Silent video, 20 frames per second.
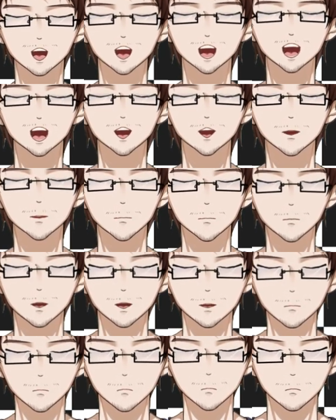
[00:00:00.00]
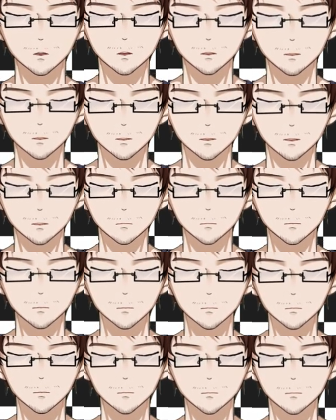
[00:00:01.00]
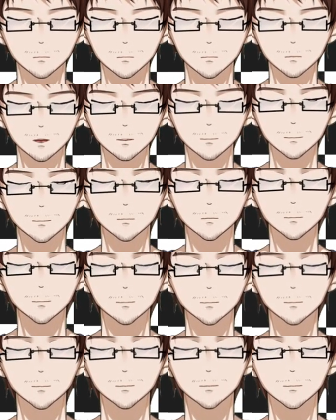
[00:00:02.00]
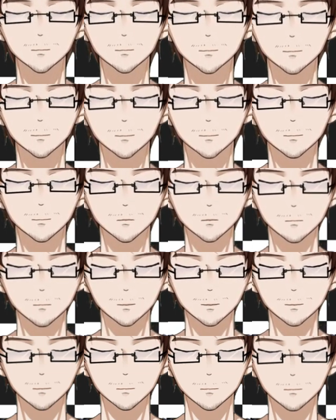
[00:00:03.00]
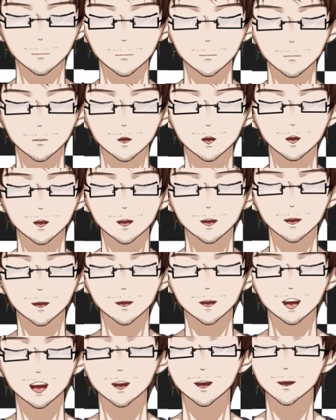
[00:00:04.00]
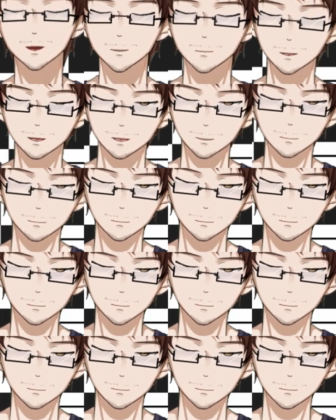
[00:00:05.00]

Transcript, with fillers: I deeply acknowledge this outcome and we will continue to call her an idiot.